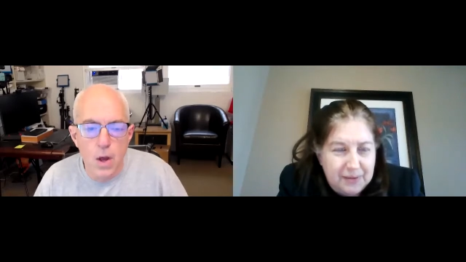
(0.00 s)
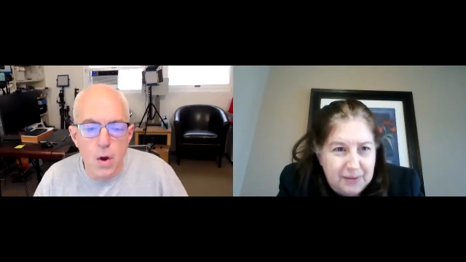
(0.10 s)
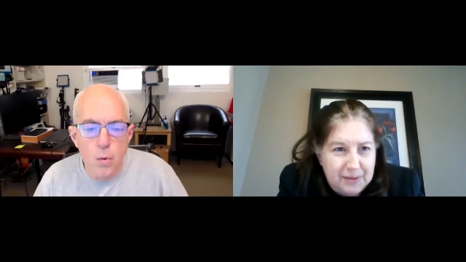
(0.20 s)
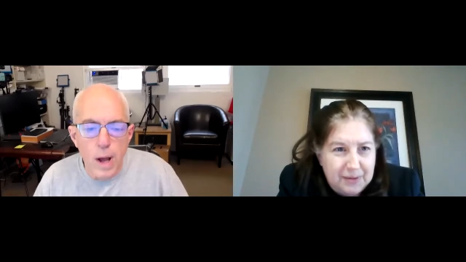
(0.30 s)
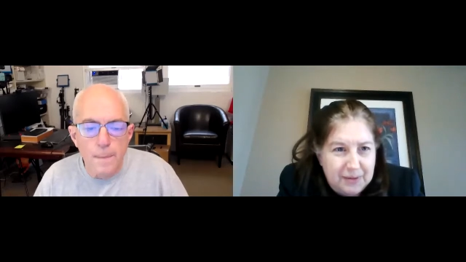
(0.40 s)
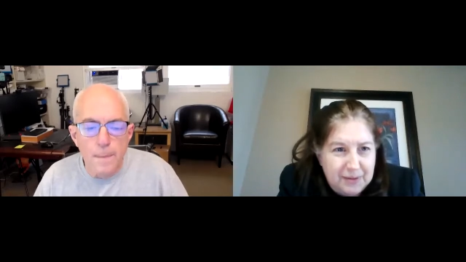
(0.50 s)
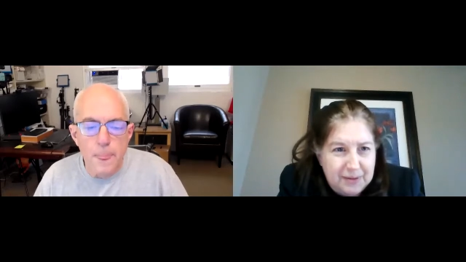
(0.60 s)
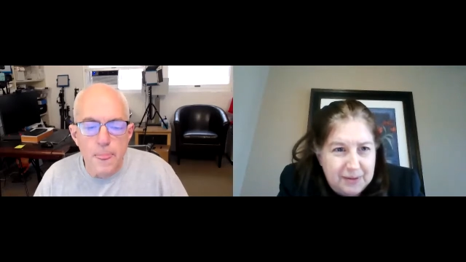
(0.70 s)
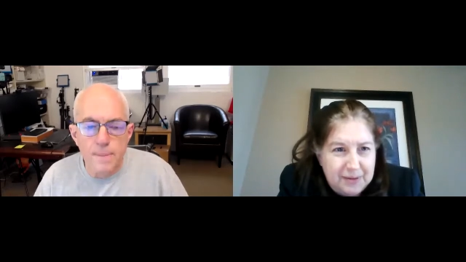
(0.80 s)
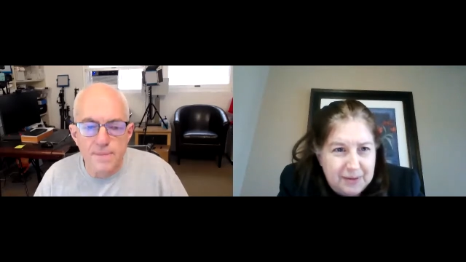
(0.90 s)
Speaker 1: Well,
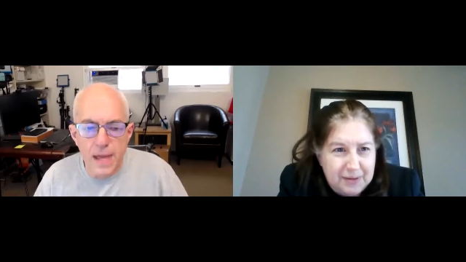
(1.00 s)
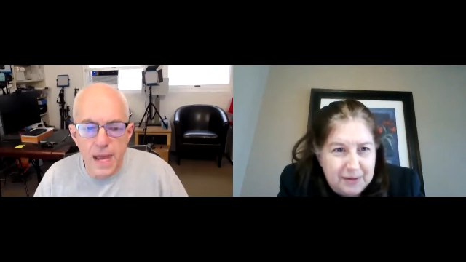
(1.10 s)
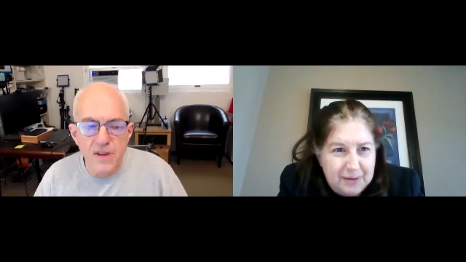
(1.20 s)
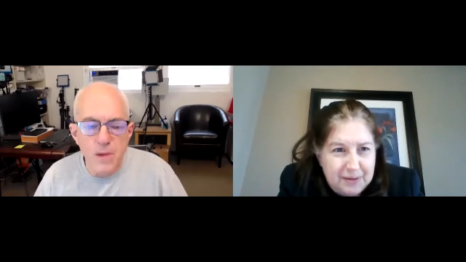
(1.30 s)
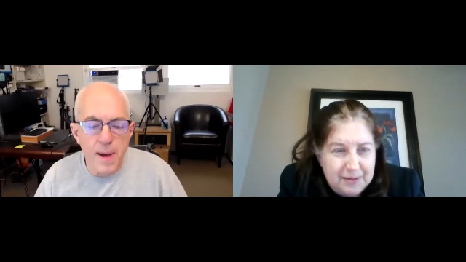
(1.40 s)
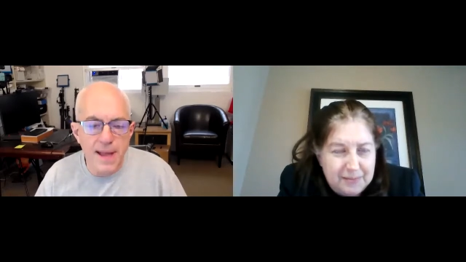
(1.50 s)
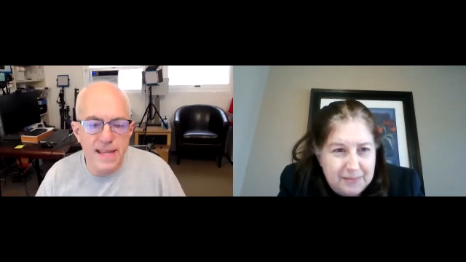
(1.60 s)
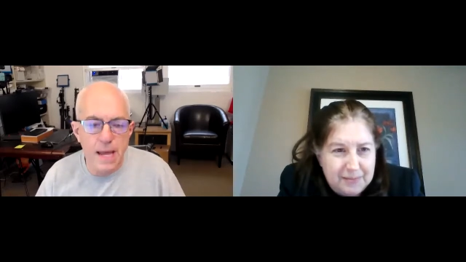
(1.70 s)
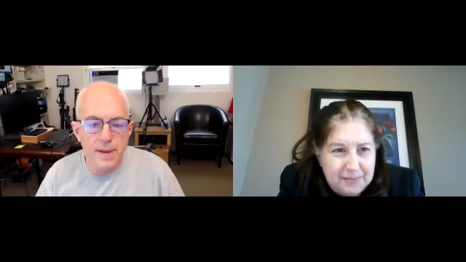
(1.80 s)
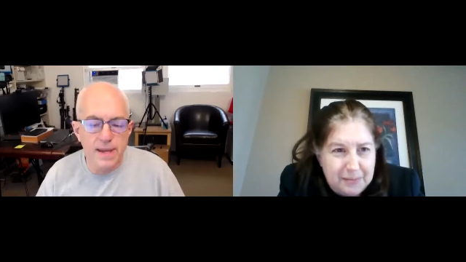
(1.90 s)
every
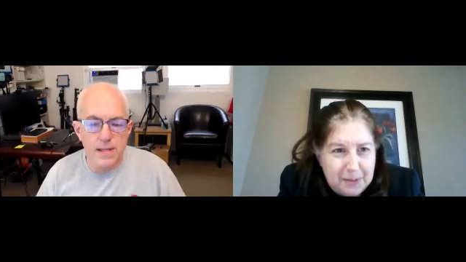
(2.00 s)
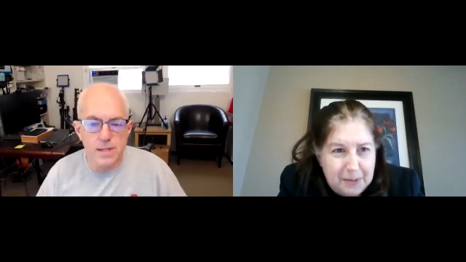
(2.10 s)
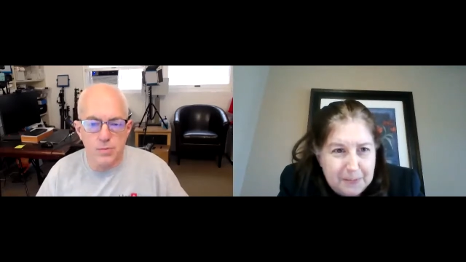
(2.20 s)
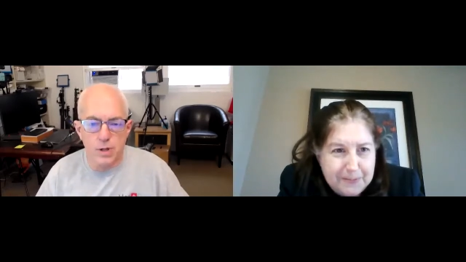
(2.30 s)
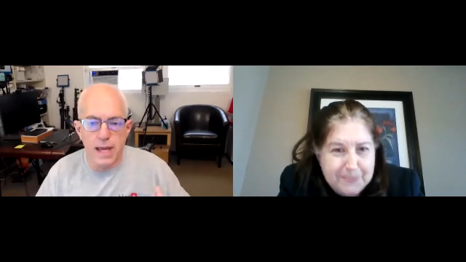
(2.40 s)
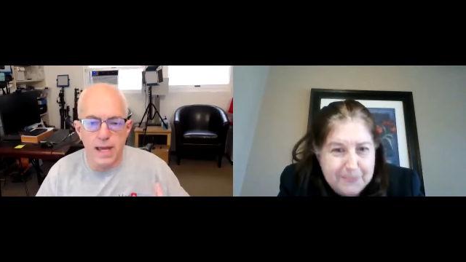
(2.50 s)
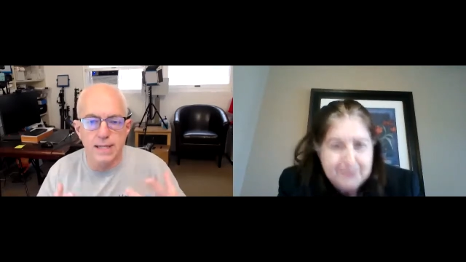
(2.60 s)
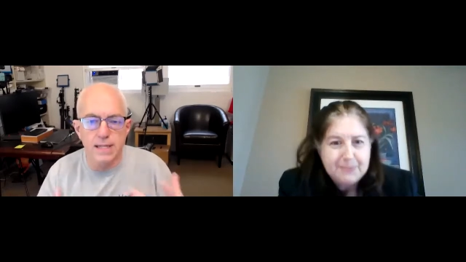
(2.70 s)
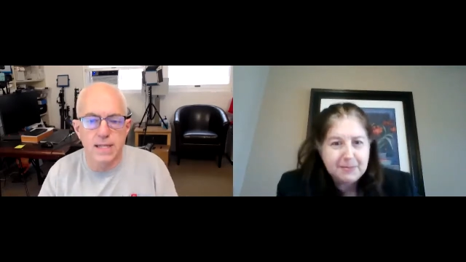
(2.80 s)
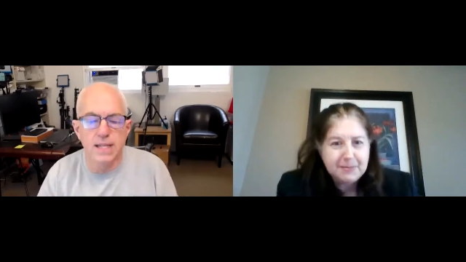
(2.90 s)
pandemic is related
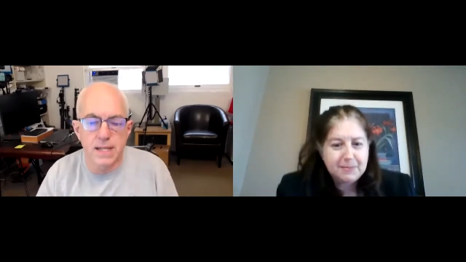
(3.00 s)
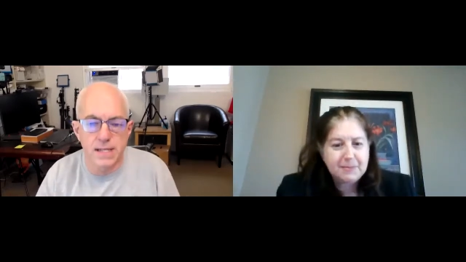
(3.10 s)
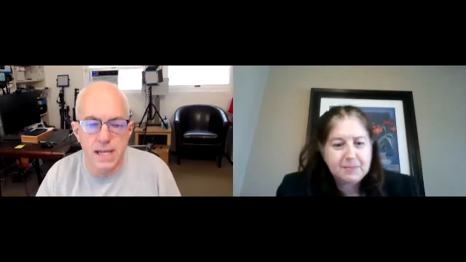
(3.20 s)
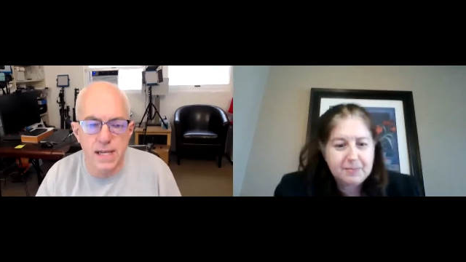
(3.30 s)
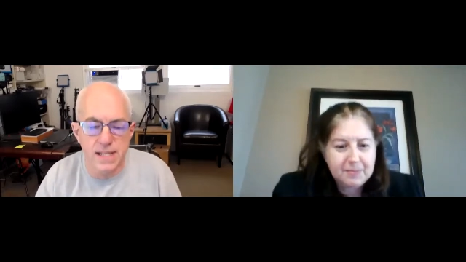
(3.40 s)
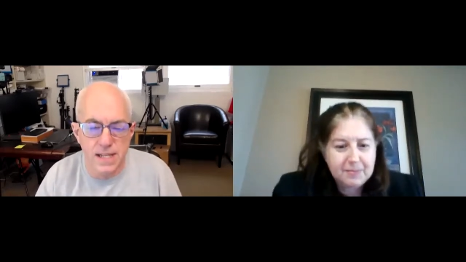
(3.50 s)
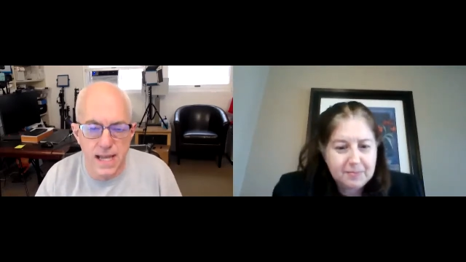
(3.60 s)
to the disease that's